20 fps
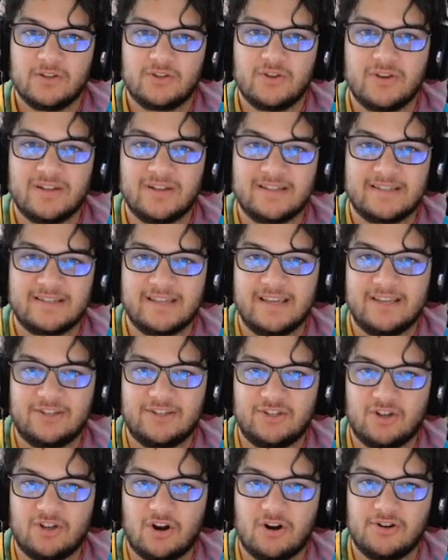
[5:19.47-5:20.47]
So you can see
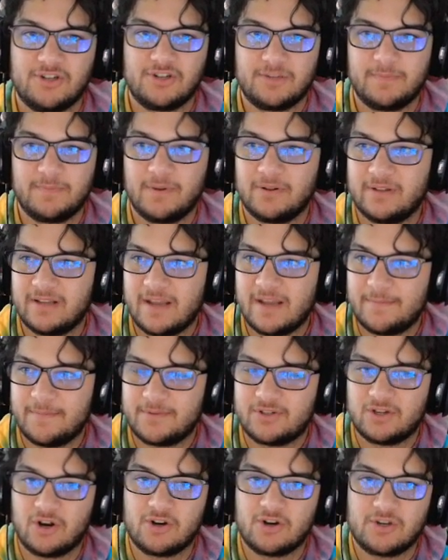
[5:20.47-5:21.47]
his charge is building up,
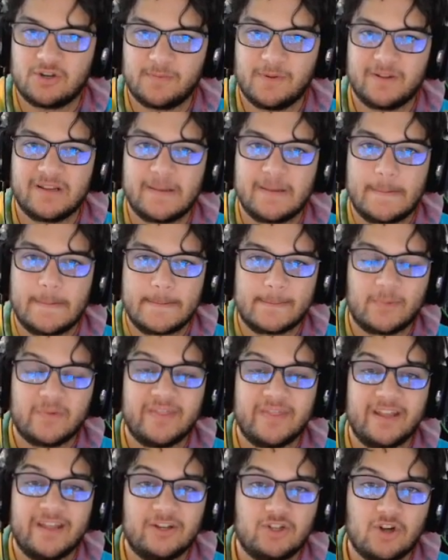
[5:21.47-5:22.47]

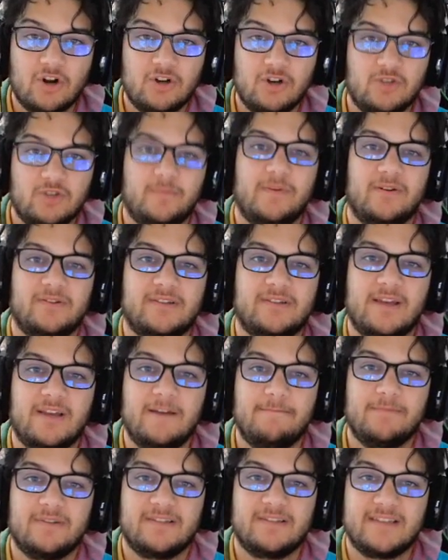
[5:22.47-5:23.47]
When that charge builds
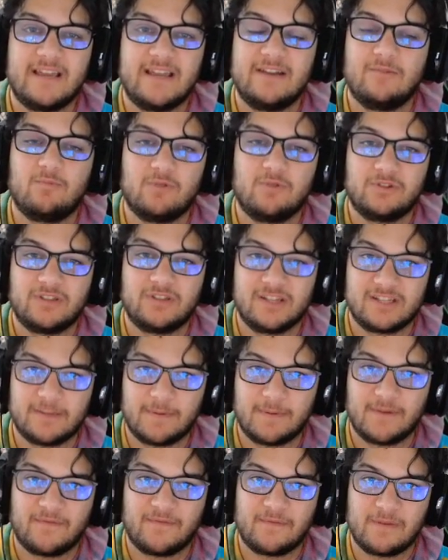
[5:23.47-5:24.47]
up, Zetton will
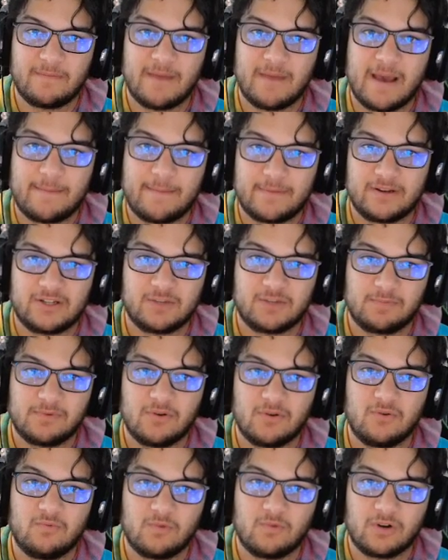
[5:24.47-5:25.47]
disappear from the map and
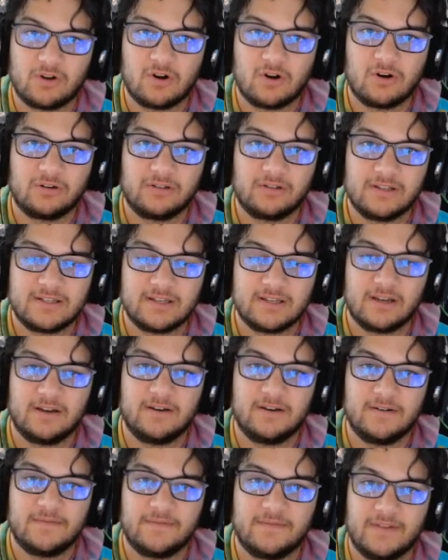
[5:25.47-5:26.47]
explode, regardless
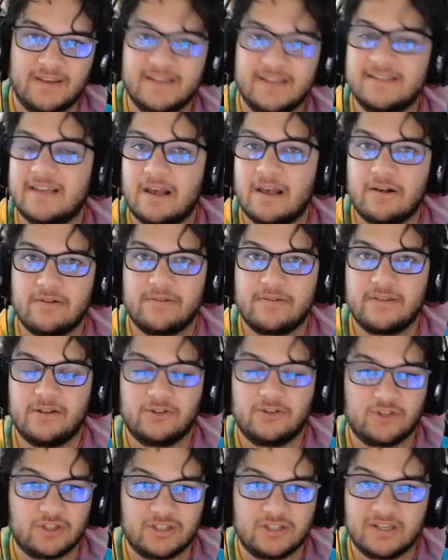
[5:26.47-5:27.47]
of his health.
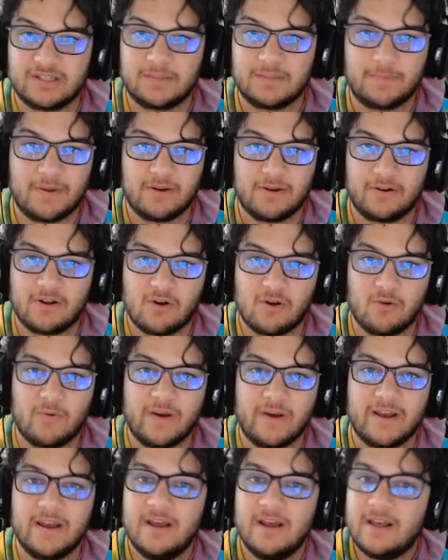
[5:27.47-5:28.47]
He'll just disappear and go
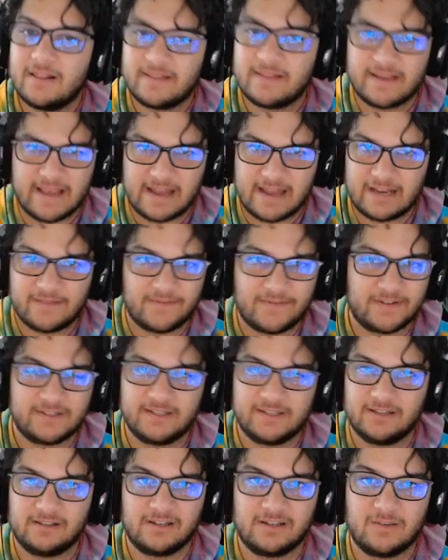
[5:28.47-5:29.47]
away like any
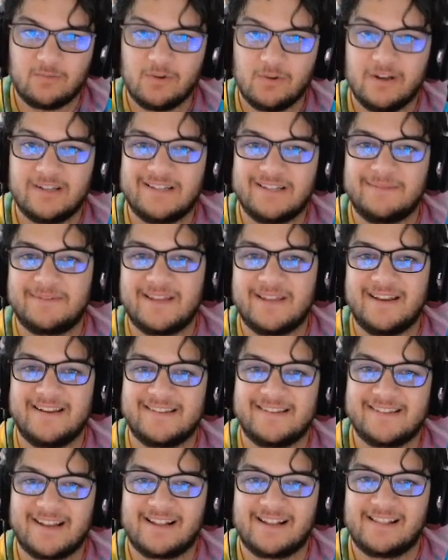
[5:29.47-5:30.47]
facility would, except Zetton
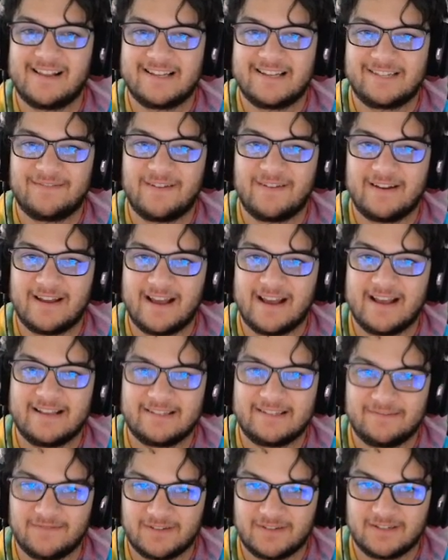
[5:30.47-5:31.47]
is not classified
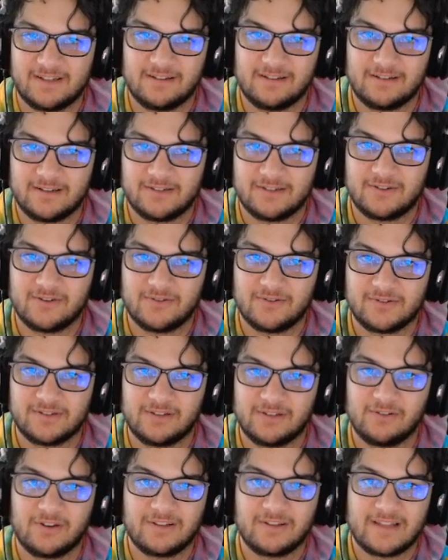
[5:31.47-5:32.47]
as a facility. So you'll
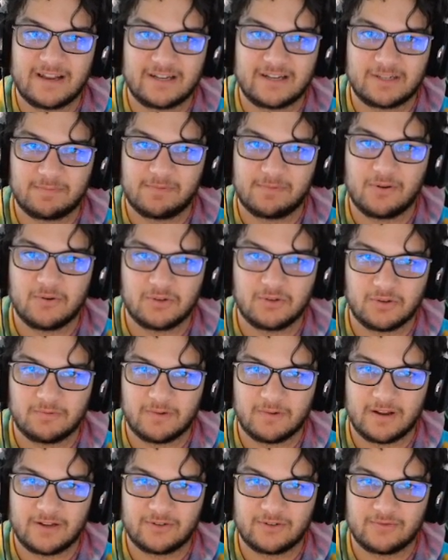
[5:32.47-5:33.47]
see, look at that explosion
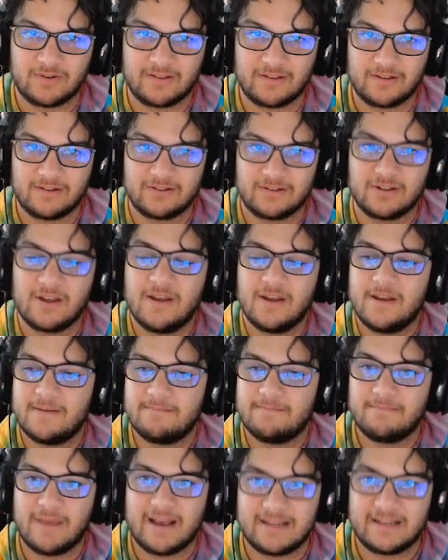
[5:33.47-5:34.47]
range, right? There's
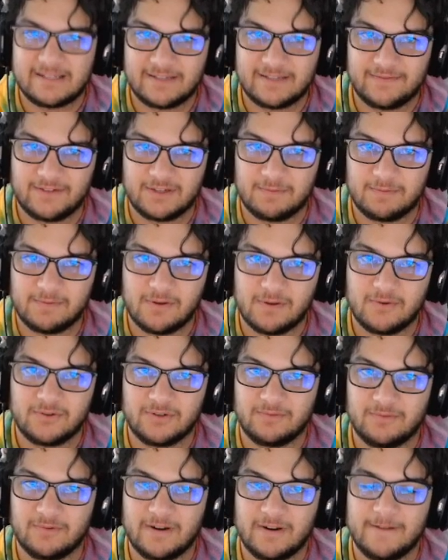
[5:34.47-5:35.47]
massive
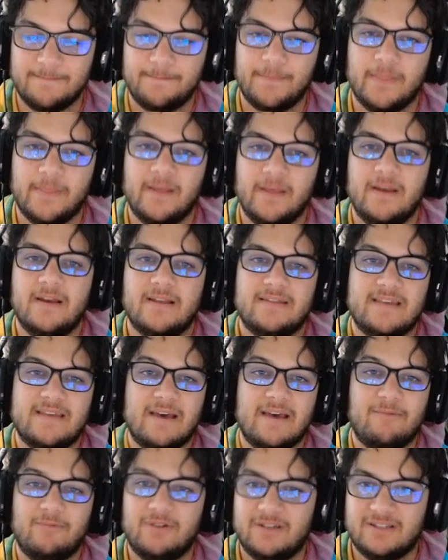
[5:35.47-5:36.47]
explosion, right?
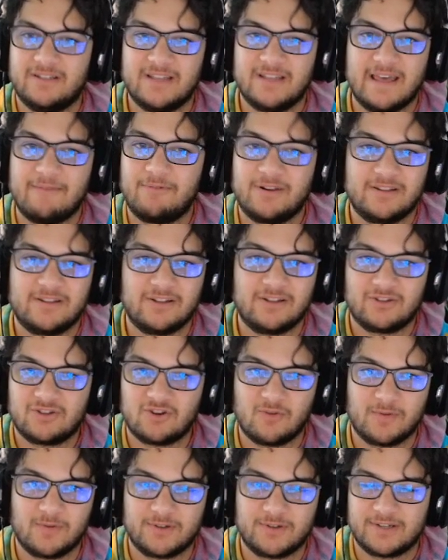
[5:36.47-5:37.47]
That would have done
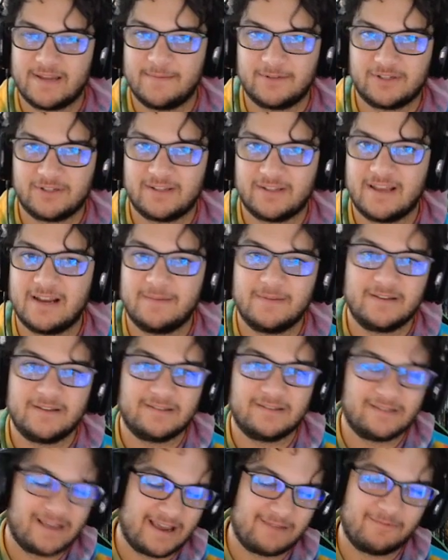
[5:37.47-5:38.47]
so much damage to the
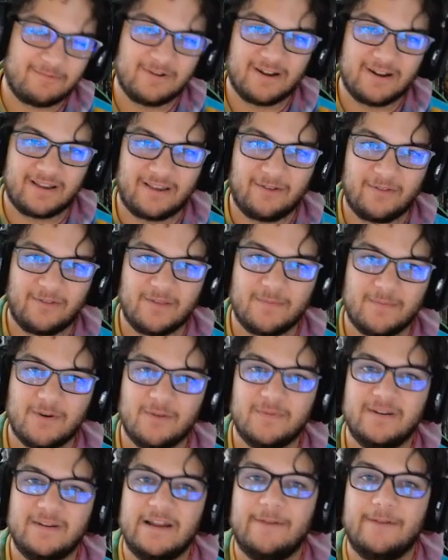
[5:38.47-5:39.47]
enemies had we not killed them
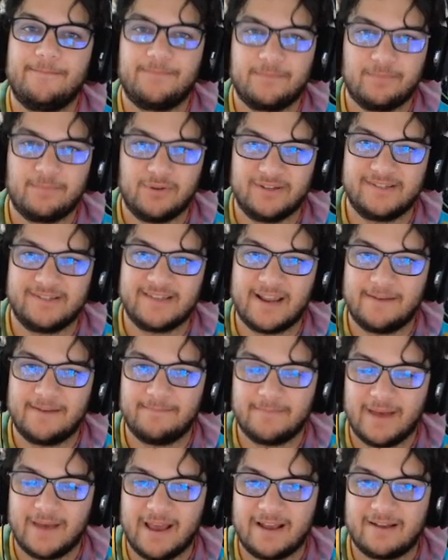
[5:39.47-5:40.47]
all. But now put
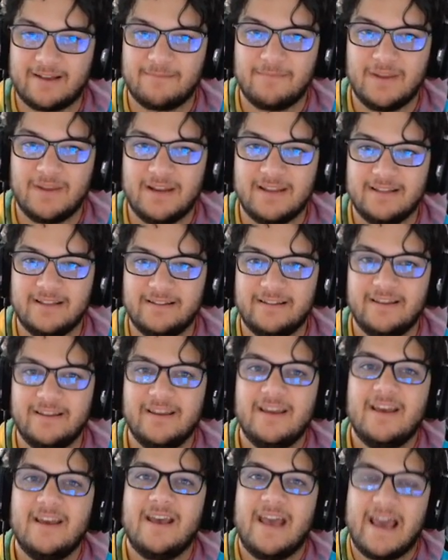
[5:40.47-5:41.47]
Zetton back
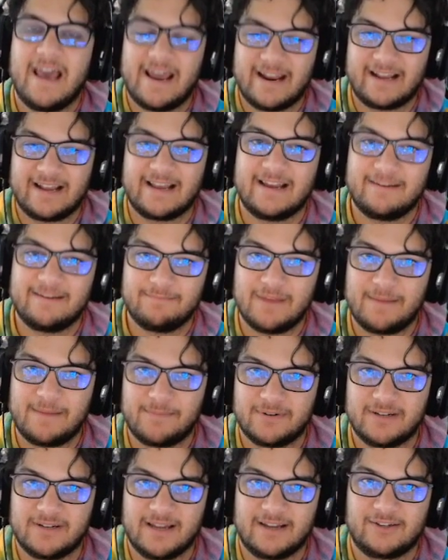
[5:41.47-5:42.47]
immediately, and I got my
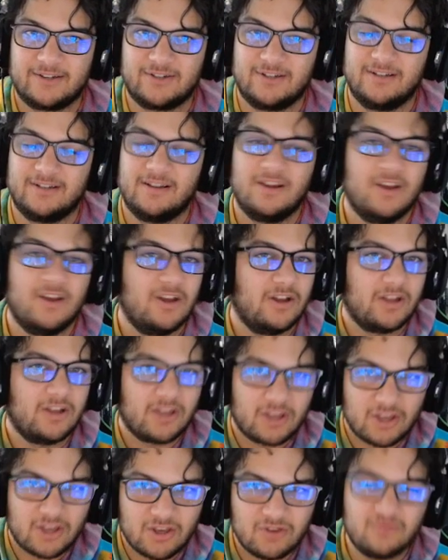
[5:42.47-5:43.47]
protection.
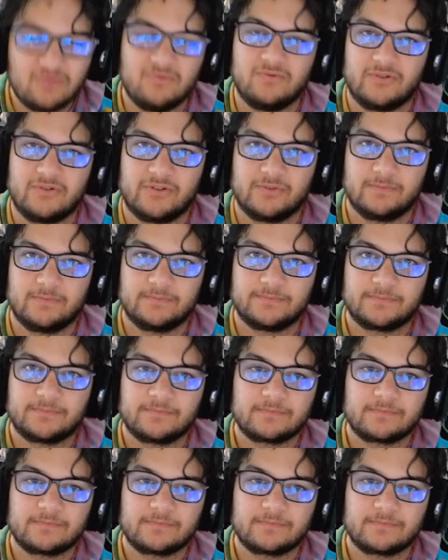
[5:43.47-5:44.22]
Huge.